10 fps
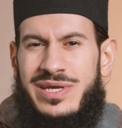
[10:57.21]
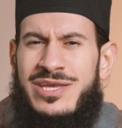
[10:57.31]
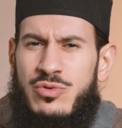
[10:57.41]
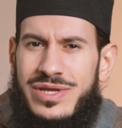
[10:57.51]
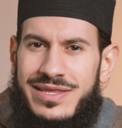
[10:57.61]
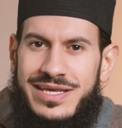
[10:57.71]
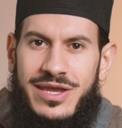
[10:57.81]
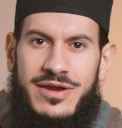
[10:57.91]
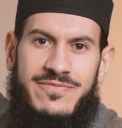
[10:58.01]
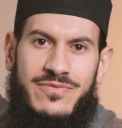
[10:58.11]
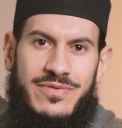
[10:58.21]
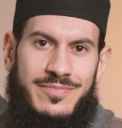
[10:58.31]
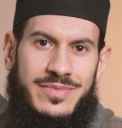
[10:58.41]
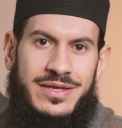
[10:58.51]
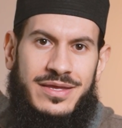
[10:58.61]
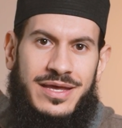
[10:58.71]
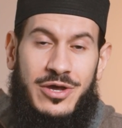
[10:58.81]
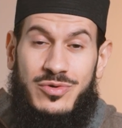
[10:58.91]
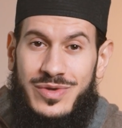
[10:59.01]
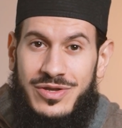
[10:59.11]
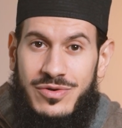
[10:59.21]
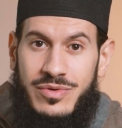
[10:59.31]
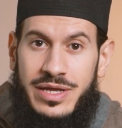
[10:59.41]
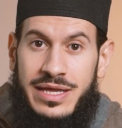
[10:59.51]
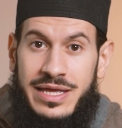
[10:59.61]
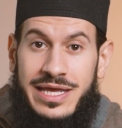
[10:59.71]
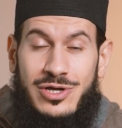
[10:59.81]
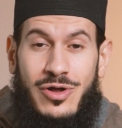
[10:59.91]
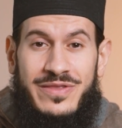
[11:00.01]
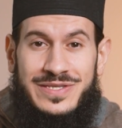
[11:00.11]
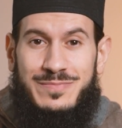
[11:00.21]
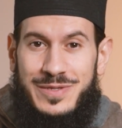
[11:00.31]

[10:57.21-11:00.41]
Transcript: He really cared for them. How do we know? He called his